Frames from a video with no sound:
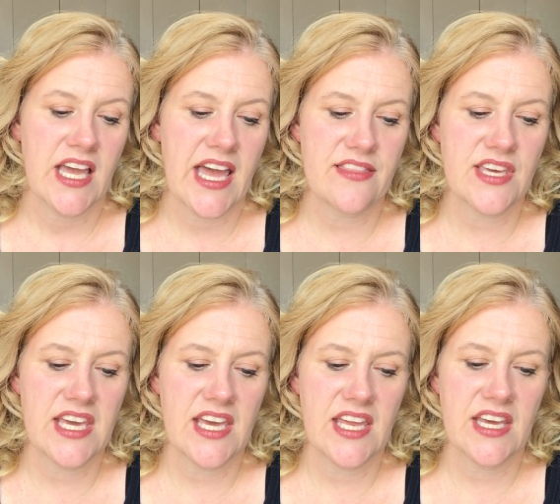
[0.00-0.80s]
And
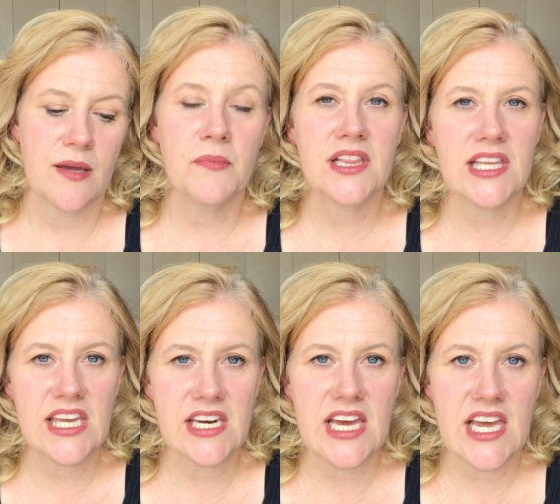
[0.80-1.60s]
then
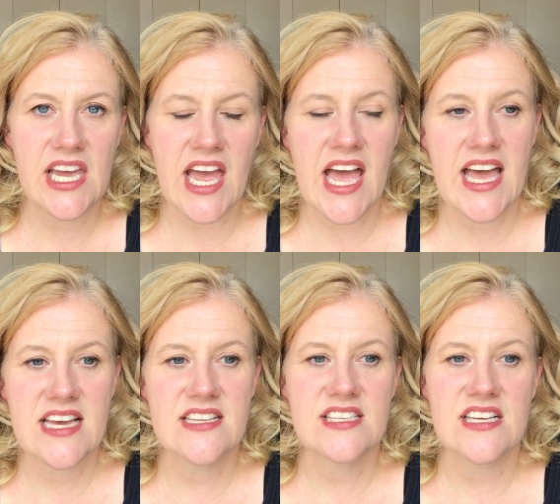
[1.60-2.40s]
Melina
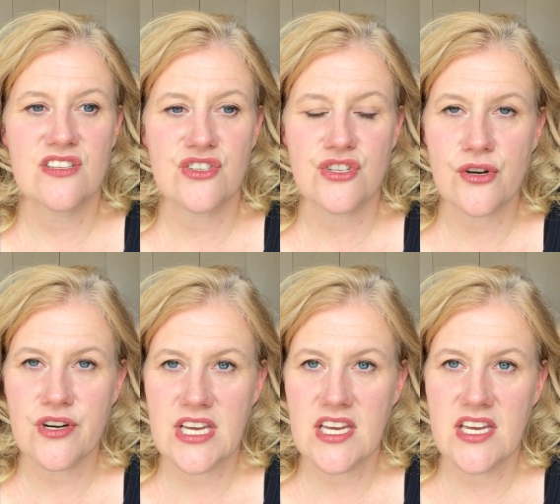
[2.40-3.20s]
has
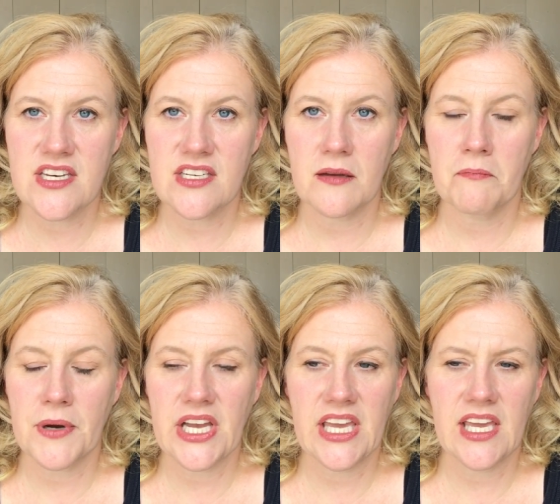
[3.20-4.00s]
started
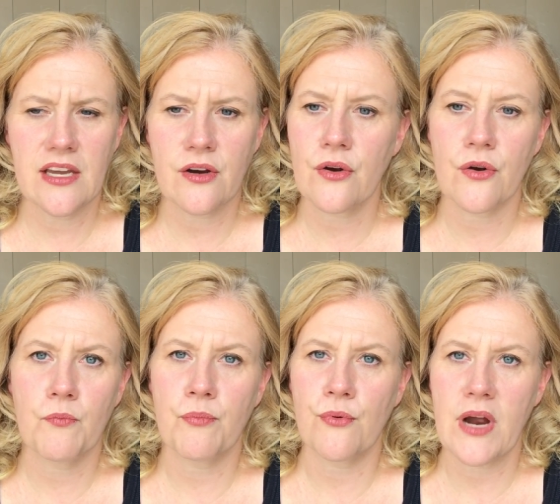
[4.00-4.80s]
buying her
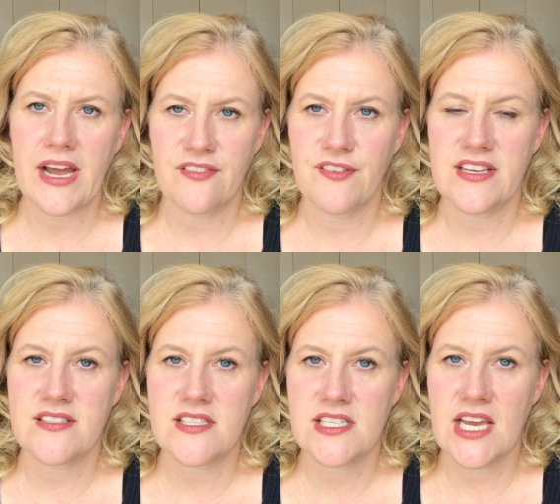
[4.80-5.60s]

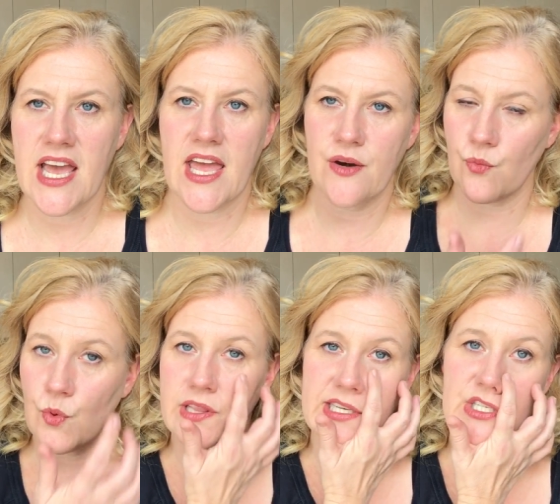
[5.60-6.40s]
breakfast and
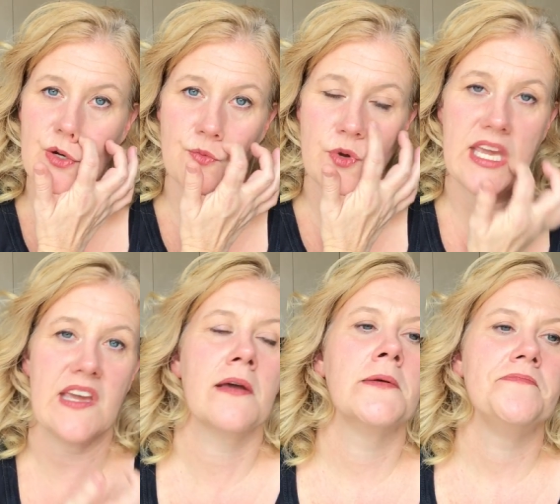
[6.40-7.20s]
one lunch a
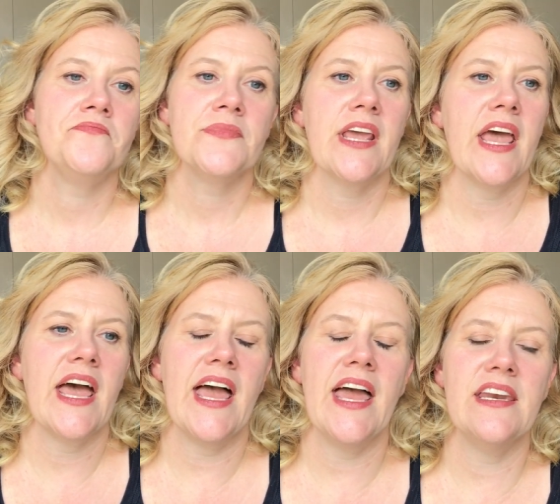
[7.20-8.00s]
week.
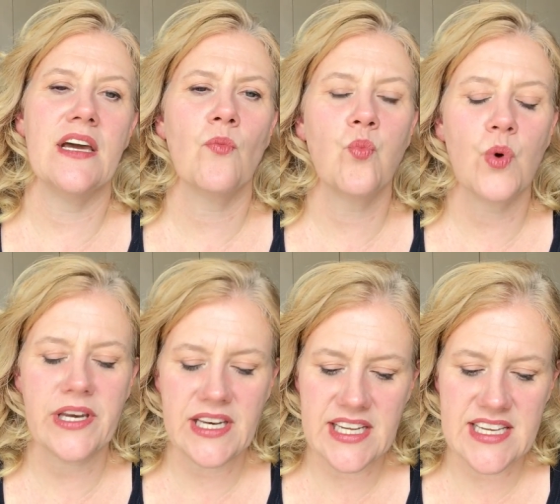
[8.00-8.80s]
And what
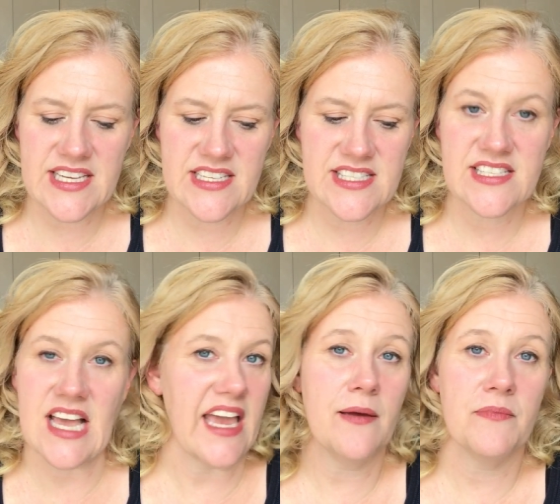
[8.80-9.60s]
it is, is
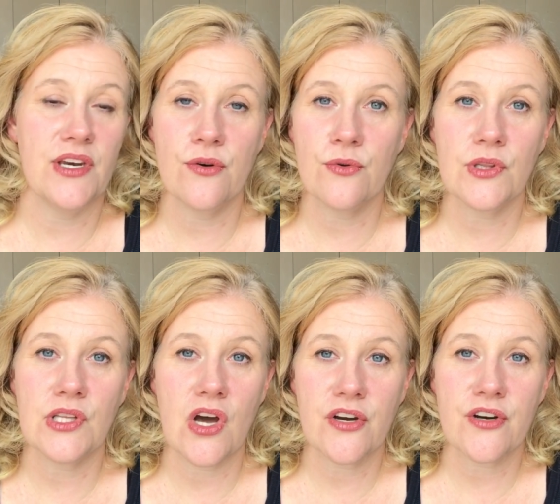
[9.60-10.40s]
I am no
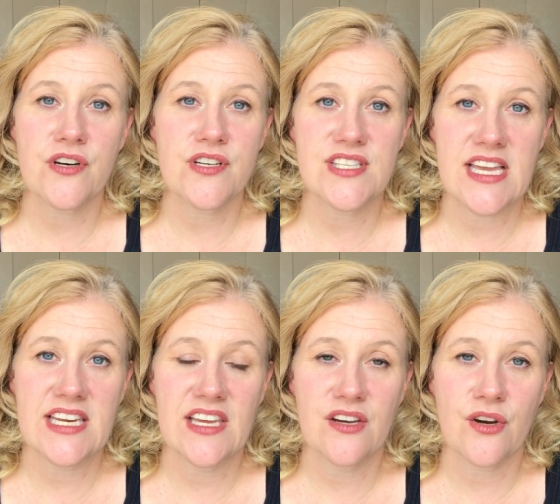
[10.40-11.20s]
longer
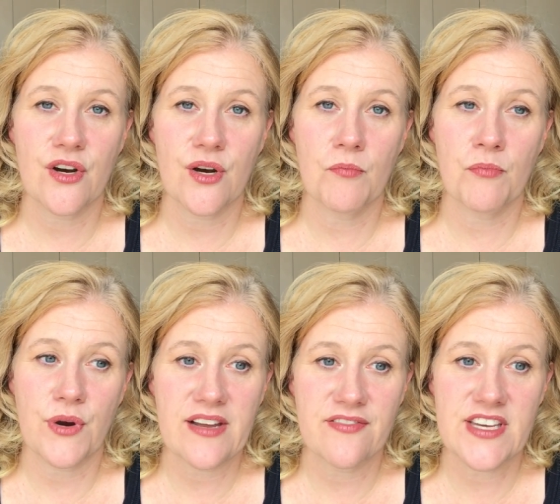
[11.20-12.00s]
sending her
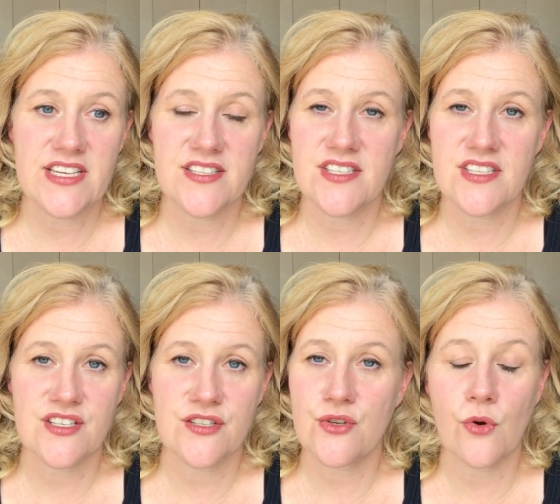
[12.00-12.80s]
breakfast
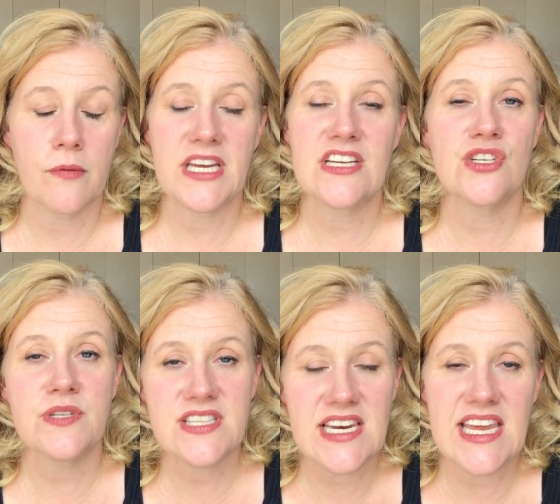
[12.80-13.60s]
to school because she
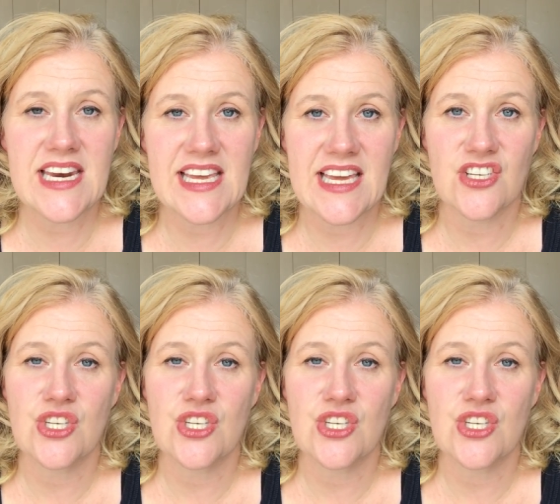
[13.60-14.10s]
wasn't eating it.